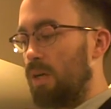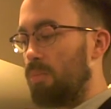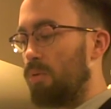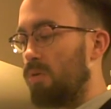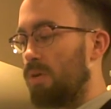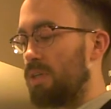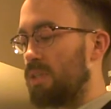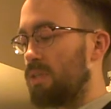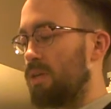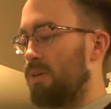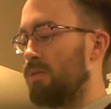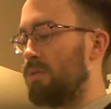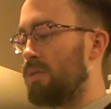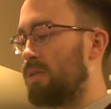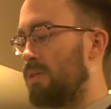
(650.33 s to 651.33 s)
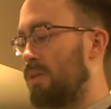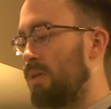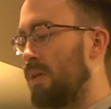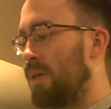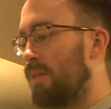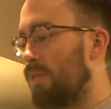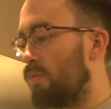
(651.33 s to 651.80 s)
Porous coast,
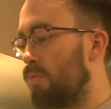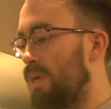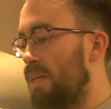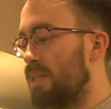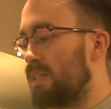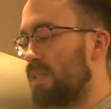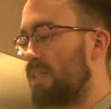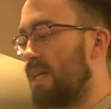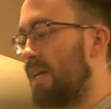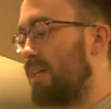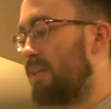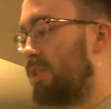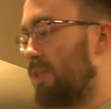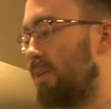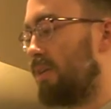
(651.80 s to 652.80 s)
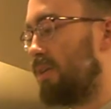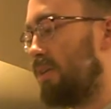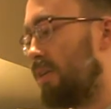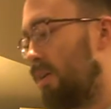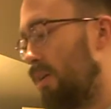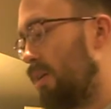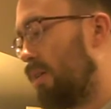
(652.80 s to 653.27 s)
the reed is attention,
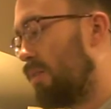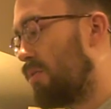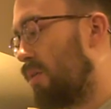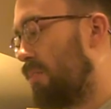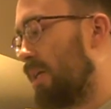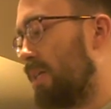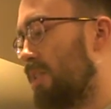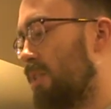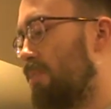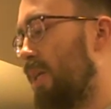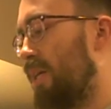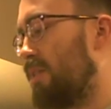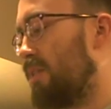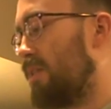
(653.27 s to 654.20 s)
thrumming in space